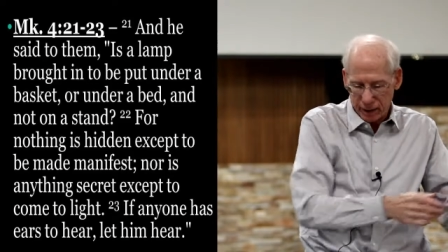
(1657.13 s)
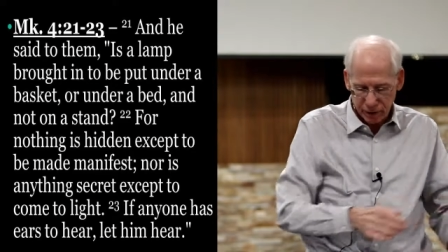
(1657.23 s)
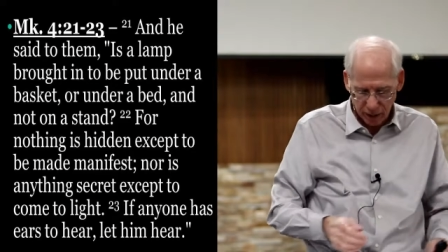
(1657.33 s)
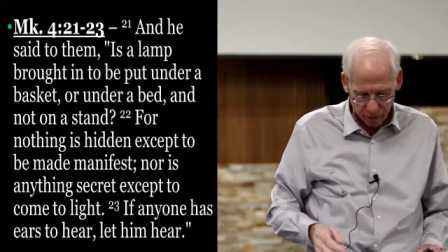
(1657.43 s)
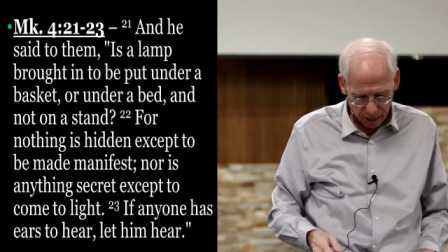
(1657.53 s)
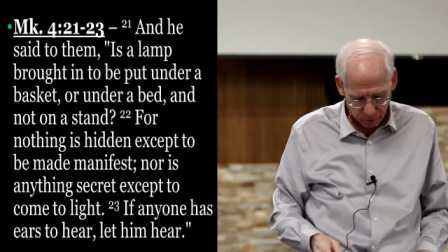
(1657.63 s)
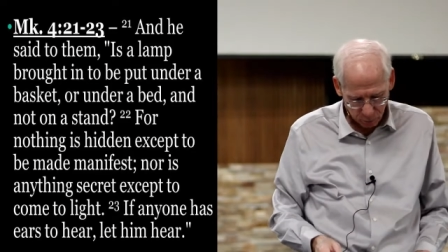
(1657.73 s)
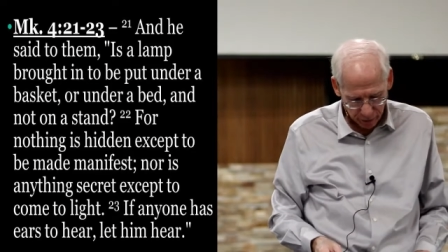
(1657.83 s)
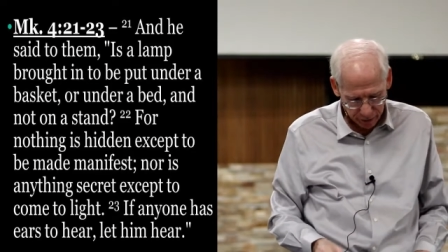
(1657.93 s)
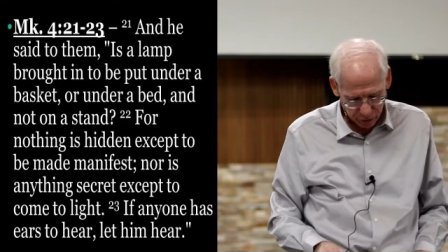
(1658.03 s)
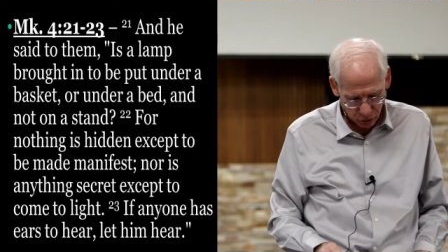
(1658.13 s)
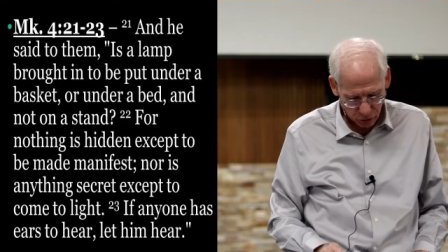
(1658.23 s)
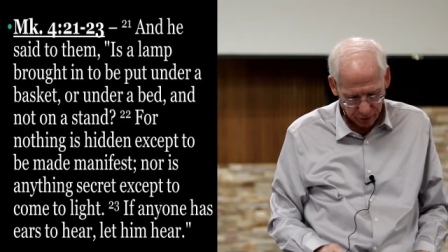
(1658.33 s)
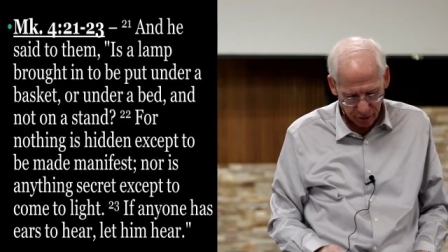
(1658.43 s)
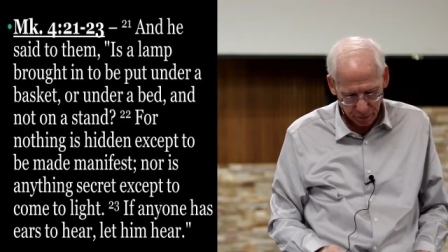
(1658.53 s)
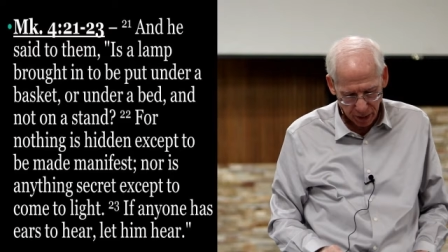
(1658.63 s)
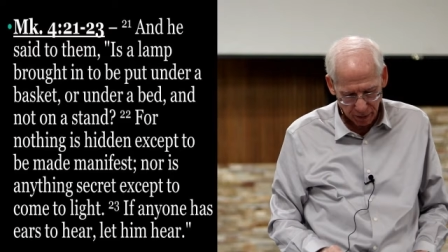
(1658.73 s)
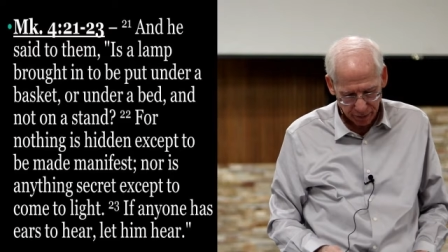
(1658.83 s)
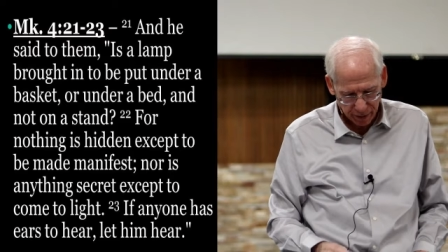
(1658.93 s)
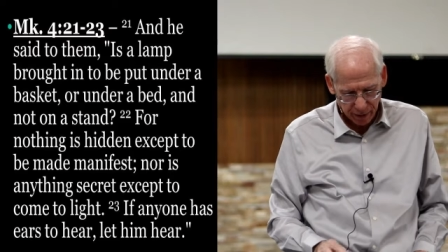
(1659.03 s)
That's not how, what he's talking
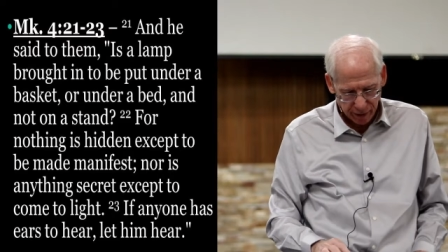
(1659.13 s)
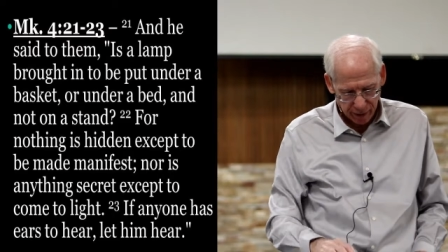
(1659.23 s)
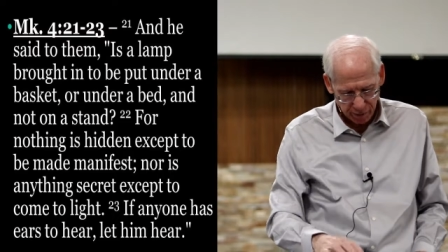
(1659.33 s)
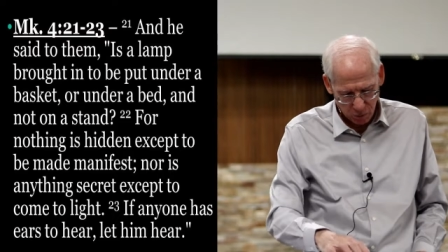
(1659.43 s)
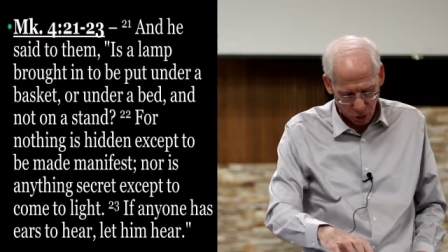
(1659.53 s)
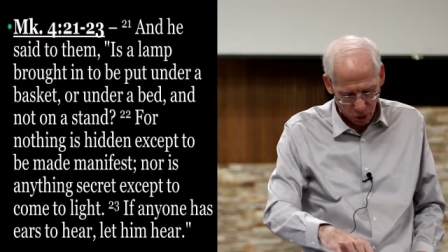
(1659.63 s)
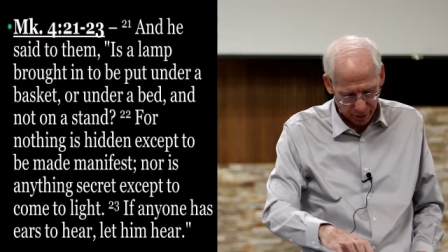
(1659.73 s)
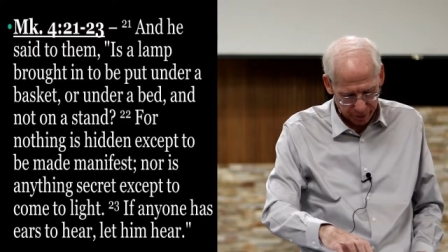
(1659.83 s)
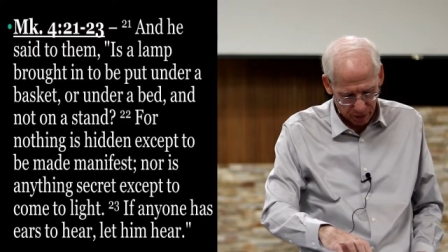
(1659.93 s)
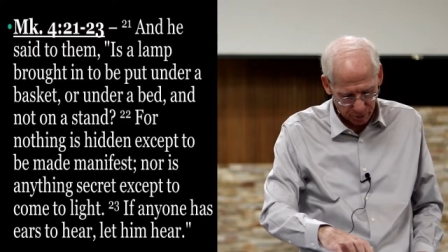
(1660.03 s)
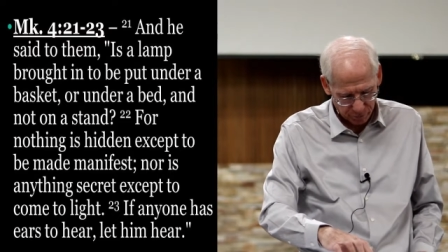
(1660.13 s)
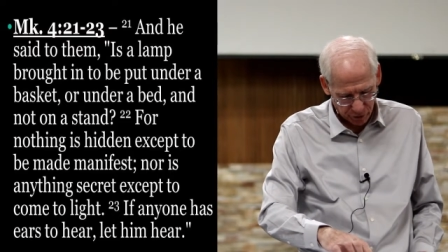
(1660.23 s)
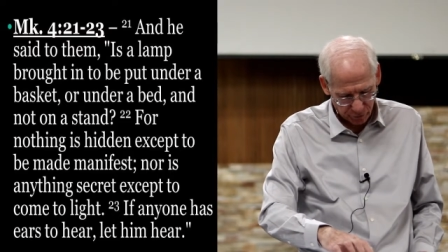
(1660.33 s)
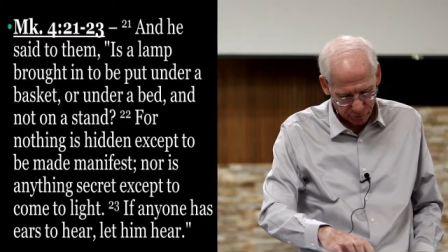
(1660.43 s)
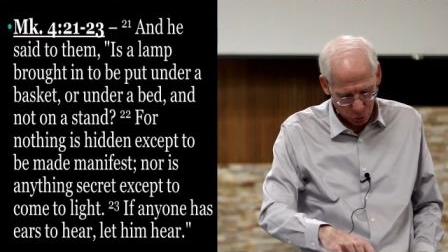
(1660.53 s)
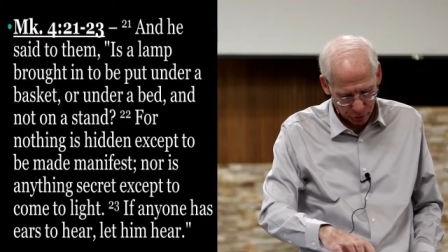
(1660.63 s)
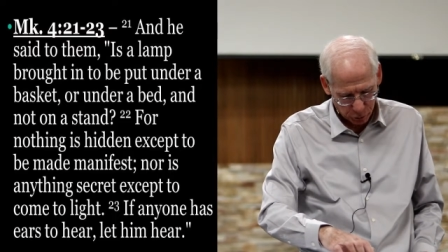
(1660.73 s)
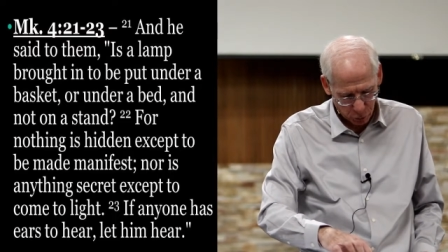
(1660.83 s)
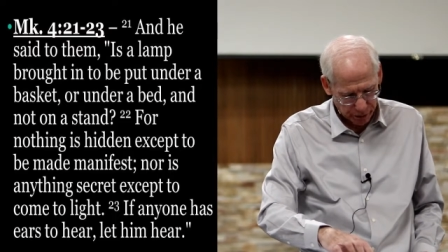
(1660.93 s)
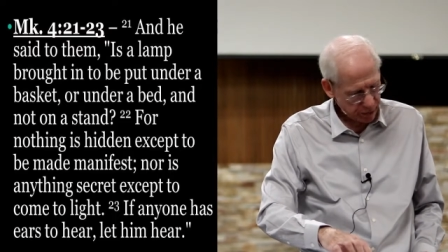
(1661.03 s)
about in Mark. Now, in, in
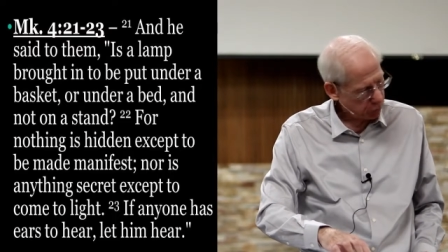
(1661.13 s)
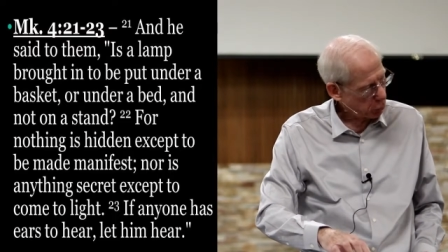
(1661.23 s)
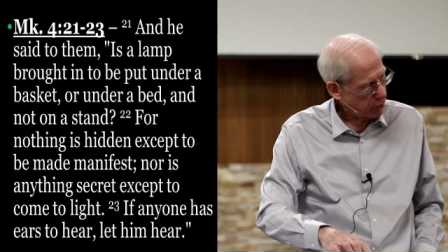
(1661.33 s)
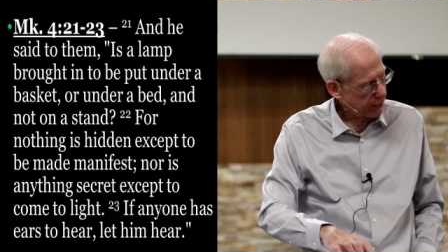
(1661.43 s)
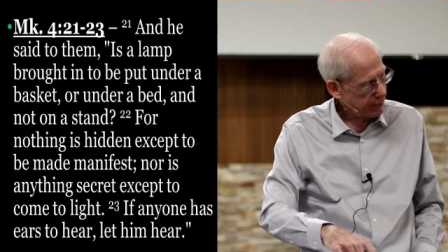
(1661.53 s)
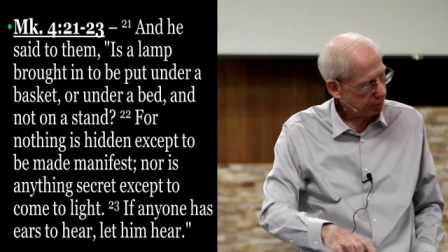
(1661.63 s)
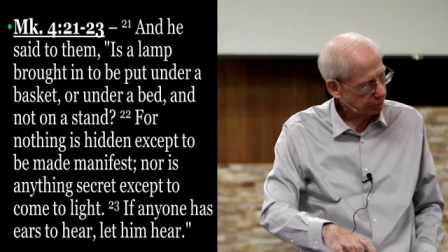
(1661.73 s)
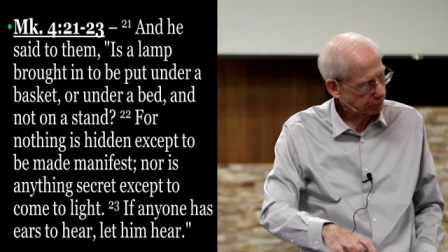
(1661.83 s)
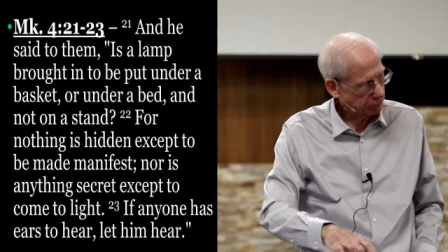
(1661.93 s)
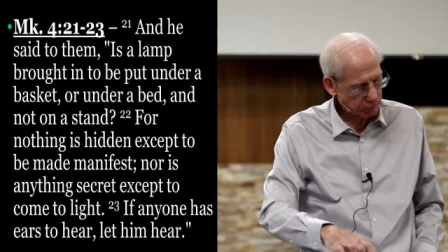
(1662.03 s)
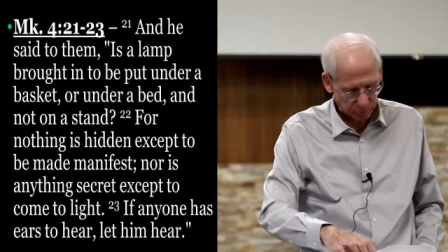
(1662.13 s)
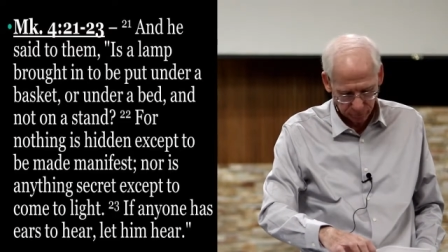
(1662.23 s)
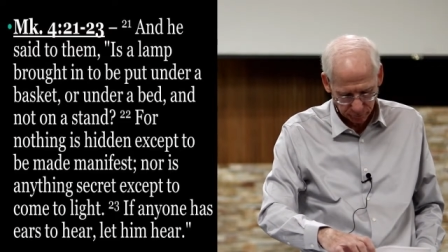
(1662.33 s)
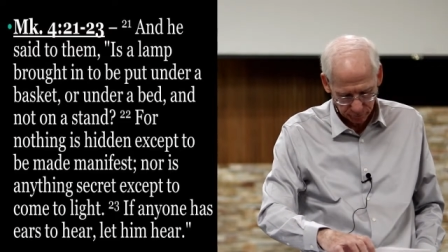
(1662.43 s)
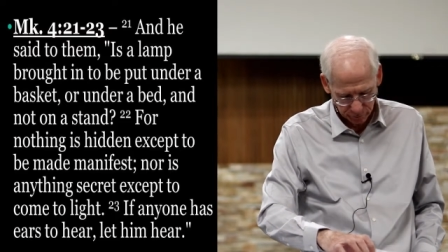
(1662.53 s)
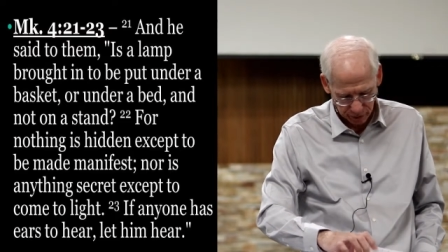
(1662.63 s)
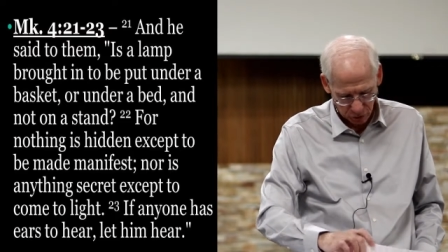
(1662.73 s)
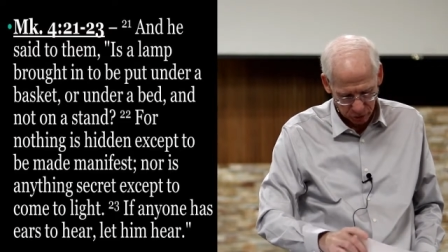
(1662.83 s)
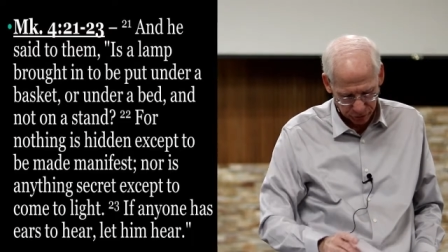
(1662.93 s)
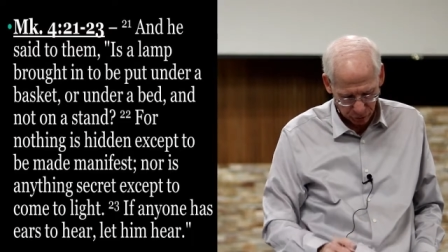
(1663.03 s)
423
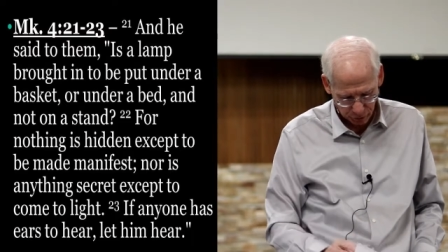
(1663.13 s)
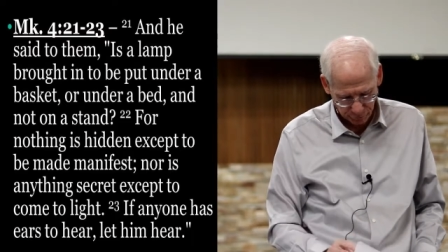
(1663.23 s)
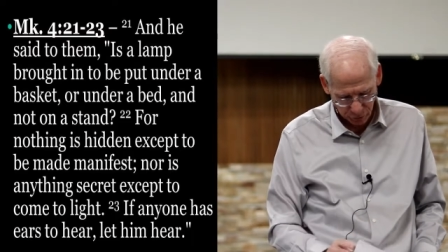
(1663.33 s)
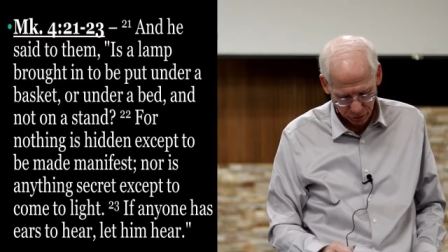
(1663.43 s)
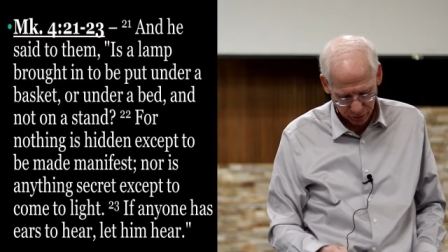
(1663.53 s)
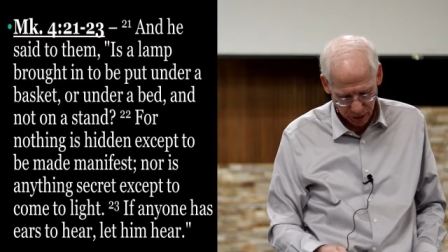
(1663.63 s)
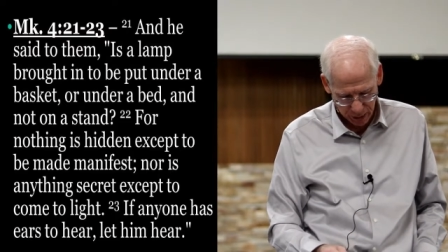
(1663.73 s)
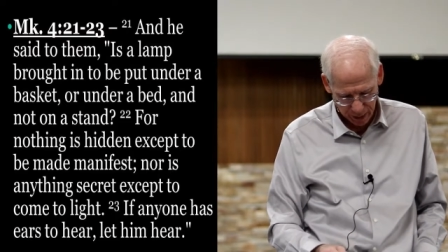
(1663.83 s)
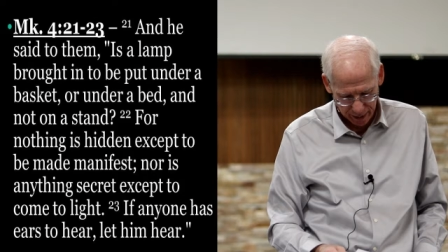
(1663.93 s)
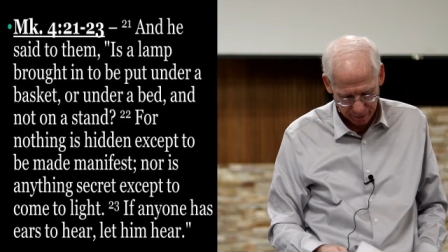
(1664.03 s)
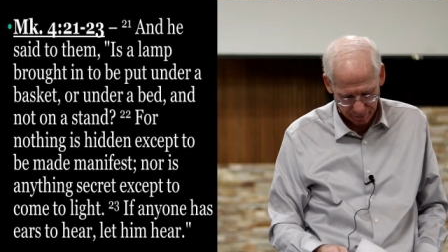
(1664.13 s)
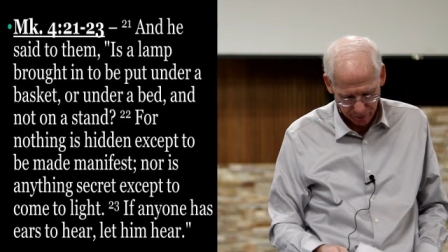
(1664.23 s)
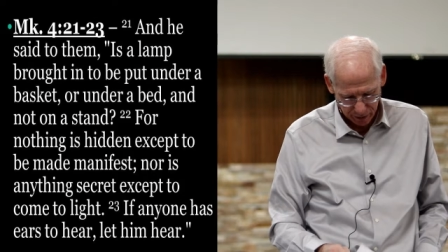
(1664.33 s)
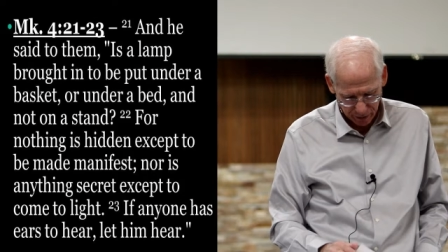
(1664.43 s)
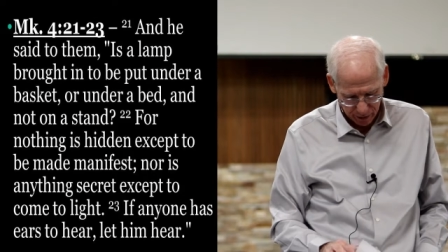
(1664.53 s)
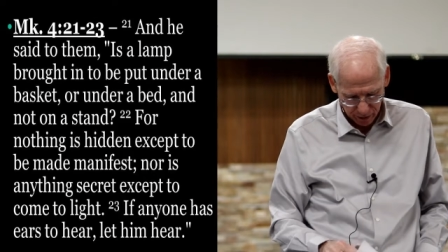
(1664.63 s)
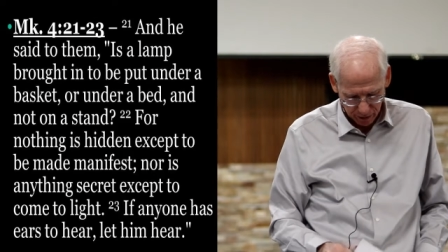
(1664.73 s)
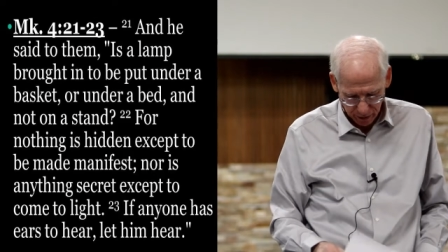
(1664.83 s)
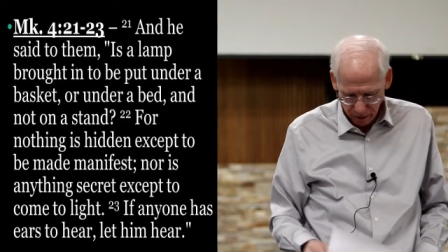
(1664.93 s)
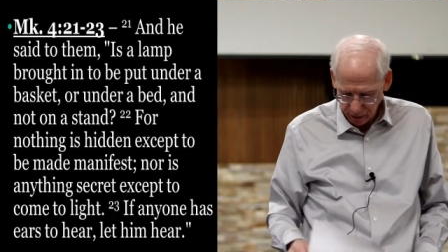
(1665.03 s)
and also in verse 9,
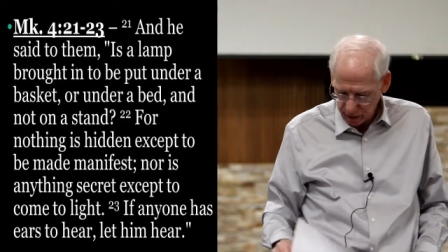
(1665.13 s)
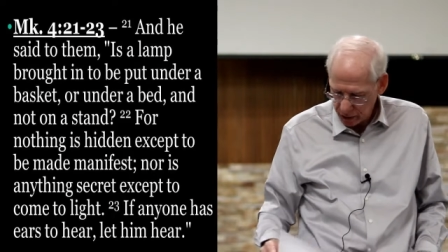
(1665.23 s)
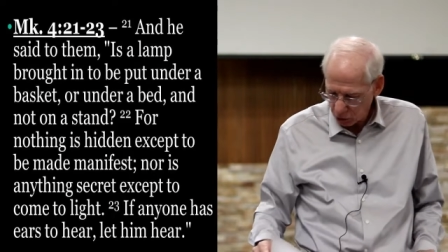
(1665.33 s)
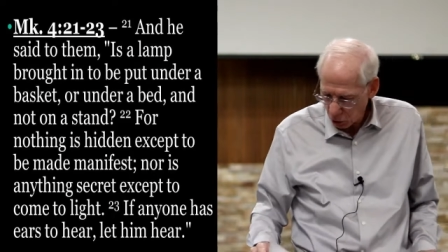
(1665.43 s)
he